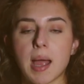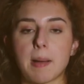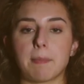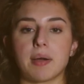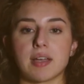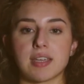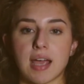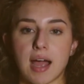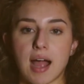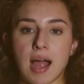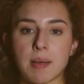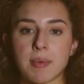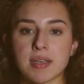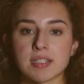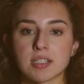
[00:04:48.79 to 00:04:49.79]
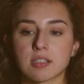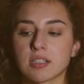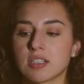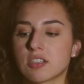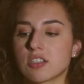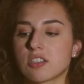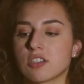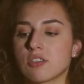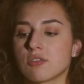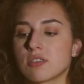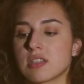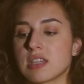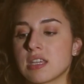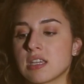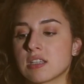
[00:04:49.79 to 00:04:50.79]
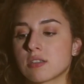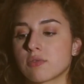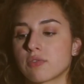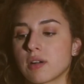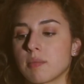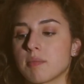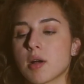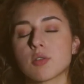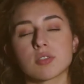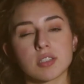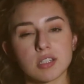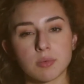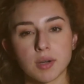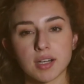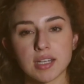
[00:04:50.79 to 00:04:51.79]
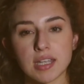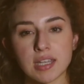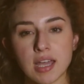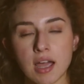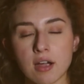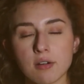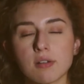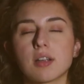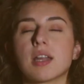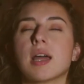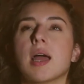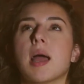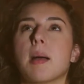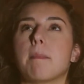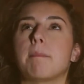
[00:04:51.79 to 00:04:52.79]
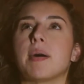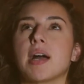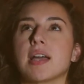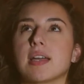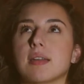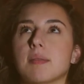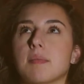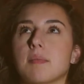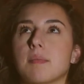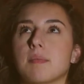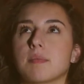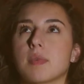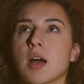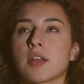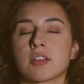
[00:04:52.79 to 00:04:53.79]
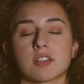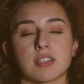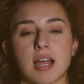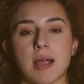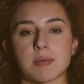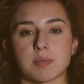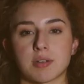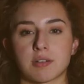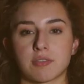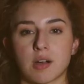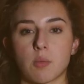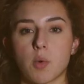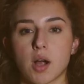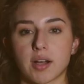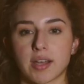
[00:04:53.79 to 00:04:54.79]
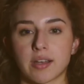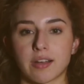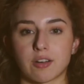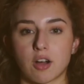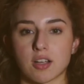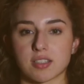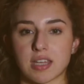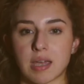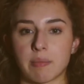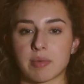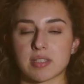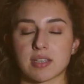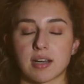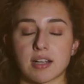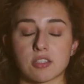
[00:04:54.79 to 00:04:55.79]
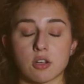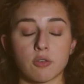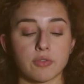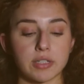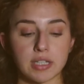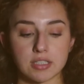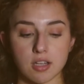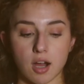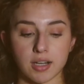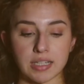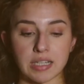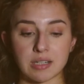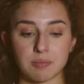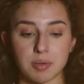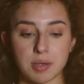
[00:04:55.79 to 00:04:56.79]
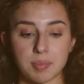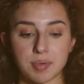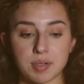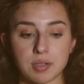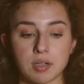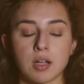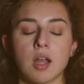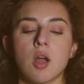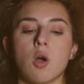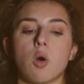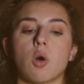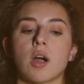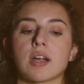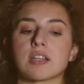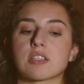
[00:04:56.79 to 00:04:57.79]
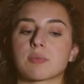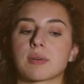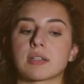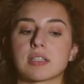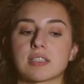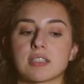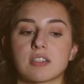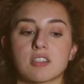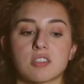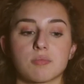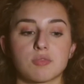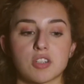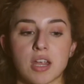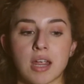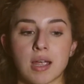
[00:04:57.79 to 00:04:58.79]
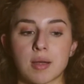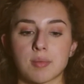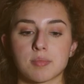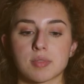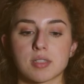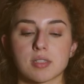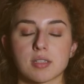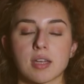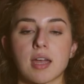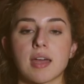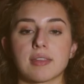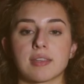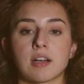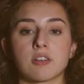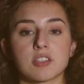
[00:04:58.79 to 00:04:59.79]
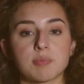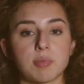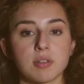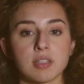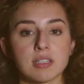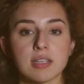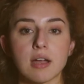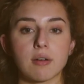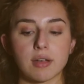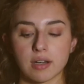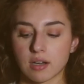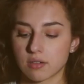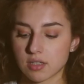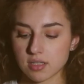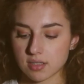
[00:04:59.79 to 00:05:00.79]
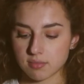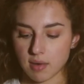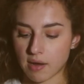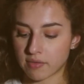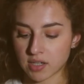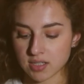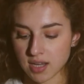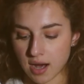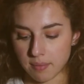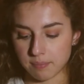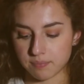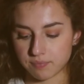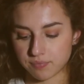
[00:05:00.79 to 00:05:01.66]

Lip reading: But yeah, I basically just use these for mostly working out, but other times whenever I'm walking across campus and I don't feel like talking to people, or I just want to listen to some jams, then I'll just pull these out and I'll just have a good time.